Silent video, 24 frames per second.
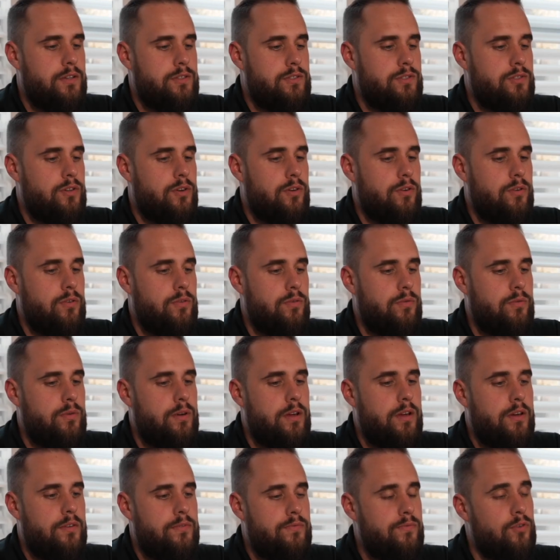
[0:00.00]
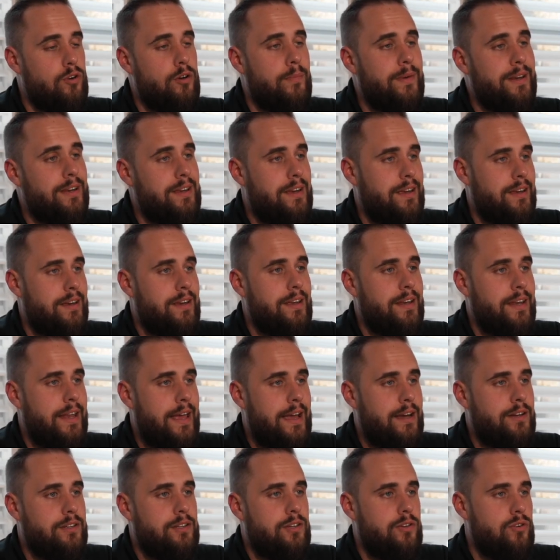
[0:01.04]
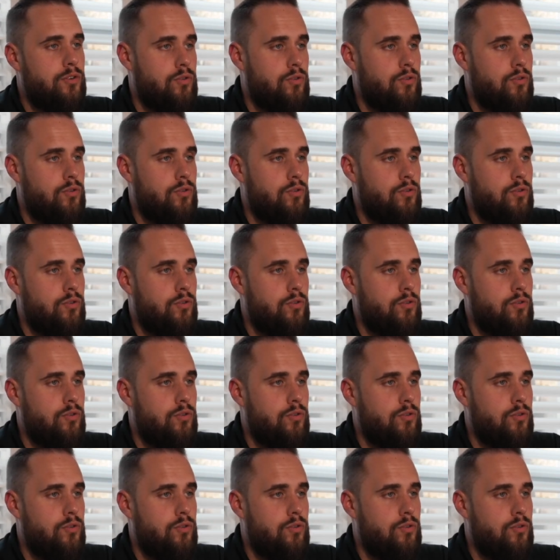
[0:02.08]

So Foreman can connect